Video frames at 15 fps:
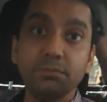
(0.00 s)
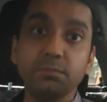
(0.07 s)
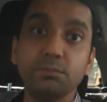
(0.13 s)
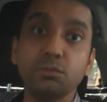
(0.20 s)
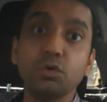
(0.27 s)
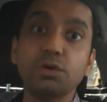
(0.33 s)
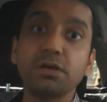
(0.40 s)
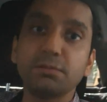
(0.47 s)

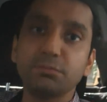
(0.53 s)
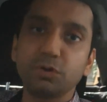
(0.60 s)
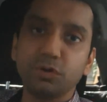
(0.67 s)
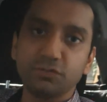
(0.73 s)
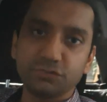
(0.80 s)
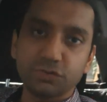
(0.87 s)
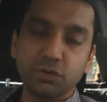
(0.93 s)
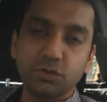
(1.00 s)
more number
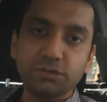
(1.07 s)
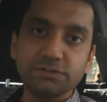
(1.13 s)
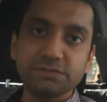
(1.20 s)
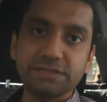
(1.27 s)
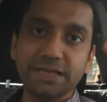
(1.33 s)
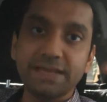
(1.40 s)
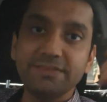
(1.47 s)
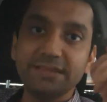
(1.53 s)
of
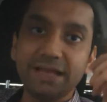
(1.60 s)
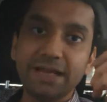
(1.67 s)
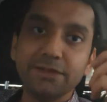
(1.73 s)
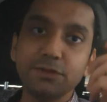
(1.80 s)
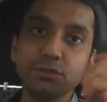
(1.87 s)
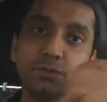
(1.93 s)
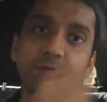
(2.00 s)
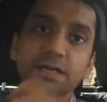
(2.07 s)
songs, and
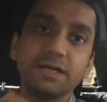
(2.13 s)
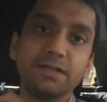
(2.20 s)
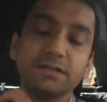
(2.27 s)
that too